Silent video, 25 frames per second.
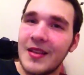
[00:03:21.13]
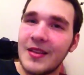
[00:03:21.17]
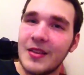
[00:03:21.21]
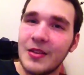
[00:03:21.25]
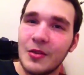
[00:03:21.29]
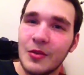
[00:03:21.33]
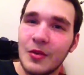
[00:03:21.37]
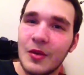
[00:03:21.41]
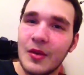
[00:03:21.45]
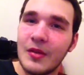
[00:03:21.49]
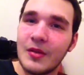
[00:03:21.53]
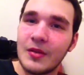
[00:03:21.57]

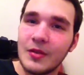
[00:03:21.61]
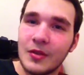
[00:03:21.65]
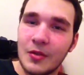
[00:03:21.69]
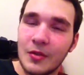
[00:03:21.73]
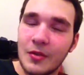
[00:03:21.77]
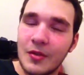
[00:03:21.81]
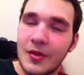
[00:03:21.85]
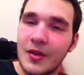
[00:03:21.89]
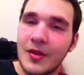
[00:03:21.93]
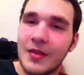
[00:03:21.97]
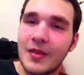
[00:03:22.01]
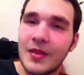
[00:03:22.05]
doing
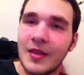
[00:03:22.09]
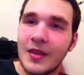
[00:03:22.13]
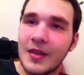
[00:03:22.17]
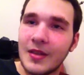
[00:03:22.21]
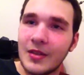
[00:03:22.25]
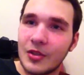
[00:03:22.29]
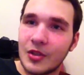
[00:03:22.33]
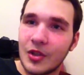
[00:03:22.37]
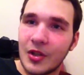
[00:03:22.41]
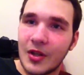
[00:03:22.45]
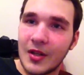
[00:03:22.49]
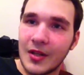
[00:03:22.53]
your
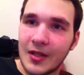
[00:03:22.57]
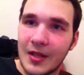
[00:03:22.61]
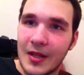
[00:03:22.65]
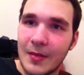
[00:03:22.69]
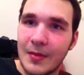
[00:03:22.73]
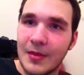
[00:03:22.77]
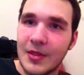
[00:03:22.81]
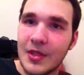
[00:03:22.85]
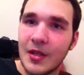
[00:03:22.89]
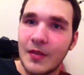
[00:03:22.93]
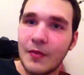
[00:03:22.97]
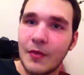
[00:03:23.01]
thing, trying to keep
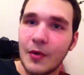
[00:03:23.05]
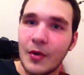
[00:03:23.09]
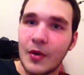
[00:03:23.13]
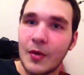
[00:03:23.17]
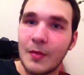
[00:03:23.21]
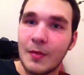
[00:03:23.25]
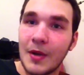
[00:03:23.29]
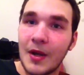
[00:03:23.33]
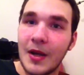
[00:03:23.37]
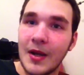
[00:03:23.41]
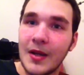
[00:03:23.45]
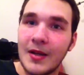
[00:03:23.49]
yourself
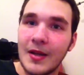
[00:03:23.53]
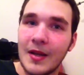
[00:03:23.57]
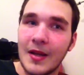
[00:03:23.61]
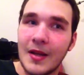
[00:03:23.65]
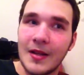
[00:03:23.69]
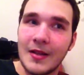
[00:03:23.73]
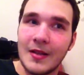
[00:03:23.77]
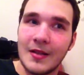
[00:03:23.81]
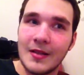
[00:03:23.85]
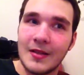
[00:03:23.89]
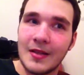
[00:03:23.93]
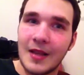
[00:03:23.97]
occupied,
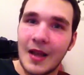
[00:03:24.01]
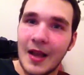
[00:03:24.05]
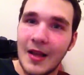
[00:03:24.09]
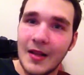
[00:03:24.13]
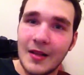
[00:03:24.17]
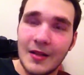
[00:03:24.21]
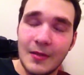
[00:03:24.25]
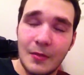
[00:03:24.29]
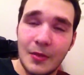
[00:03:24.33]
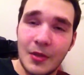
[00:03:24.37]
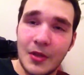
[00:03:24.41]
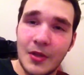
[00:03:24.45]
and I
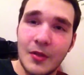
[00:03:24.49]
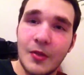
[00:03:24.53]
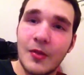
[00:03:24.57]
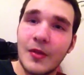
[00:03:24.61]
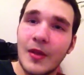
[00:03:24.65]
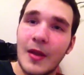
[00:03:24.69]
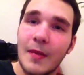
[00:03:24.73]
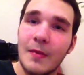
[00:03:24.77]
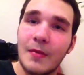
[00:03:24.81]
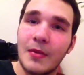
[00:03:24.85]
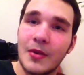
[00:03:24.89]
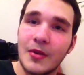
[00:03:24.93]
didn't want to do
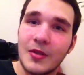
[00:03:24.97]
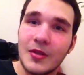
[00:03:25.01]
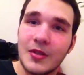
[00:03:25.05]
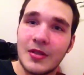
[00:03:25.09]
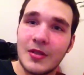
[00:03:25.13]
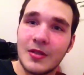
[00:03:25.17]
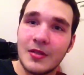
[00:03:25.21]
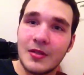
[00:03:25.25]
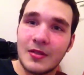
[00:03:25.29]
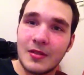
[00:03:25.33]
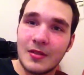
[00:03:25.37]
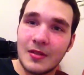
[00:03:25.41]
that
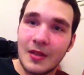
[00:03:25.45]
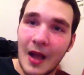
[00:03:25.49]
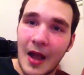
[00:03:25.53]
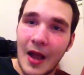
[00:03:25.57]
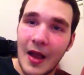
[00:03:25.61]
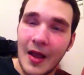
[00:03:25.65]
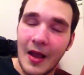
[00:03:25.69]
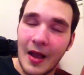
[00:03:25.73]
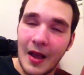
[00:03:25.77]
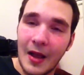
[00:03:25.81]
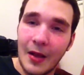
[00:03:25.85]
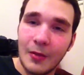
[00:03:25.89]
because
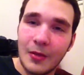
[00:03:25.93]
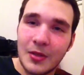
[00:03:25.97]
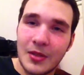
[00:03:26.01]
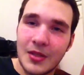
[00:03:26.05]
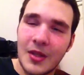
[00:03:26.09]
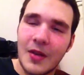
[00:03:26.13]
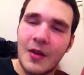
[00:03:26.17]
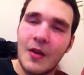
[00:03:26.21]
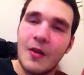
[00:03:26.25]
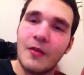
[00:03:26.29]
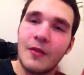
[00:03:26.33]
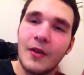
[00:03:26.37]
I was
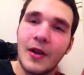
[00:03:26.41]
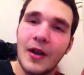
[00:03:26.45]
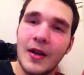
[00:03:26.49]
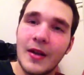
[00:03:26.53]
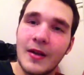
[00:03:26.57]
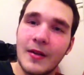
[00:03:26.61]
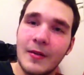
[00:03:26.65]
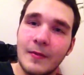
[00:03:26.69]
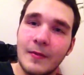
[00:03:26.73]
terrified.